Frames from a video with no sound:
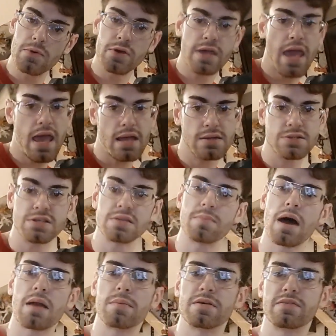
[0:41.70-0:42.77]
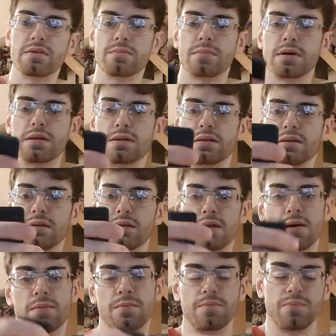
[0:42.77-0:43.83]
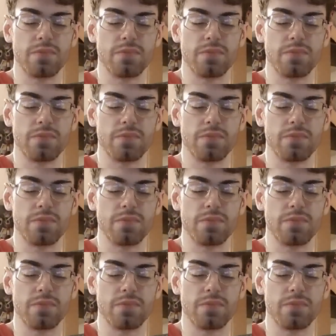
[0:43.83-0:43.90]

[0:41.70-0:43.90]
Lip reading: We can't see the bottom of it, but, you know.